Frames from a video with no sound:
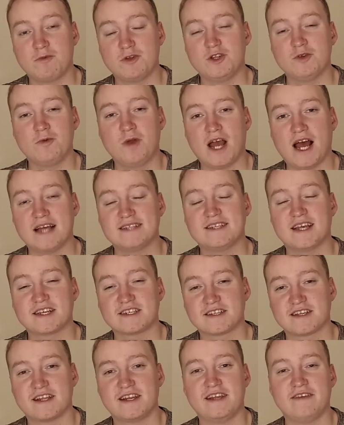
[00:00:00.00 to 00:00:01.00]
when you guys
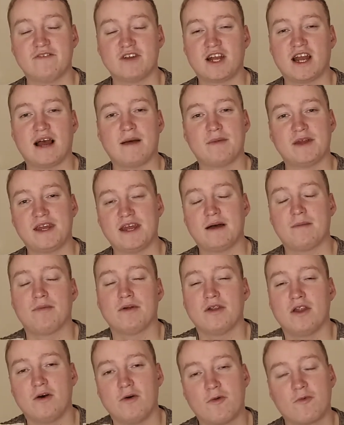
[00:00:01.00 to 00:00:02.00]
actually leave a comment down
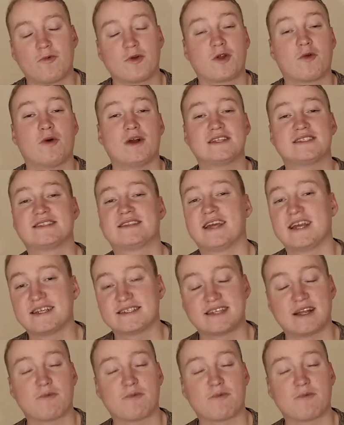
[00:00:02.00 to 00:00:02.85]
below and request things.